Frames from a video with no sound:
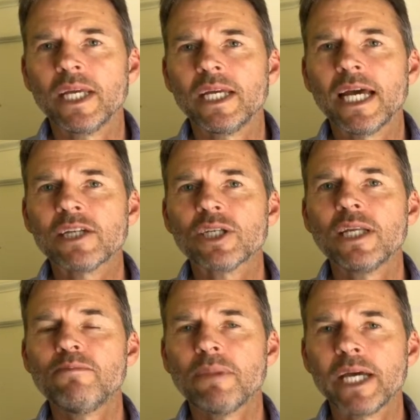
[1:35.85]
it
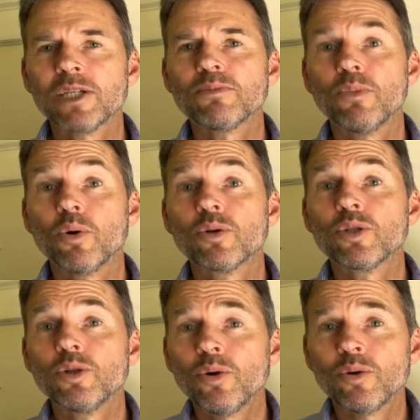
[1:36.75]
actually makes more
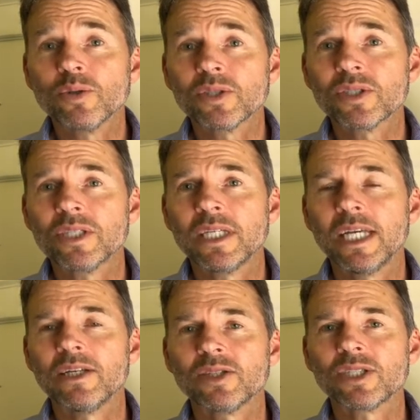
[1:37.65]
doors
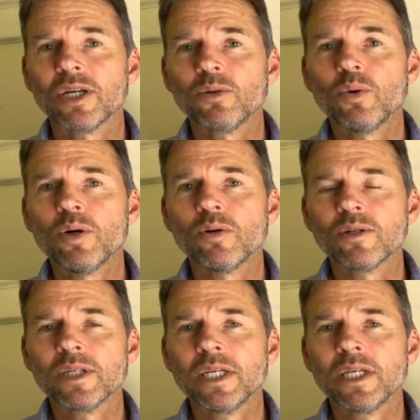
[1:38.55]
in its cell wall,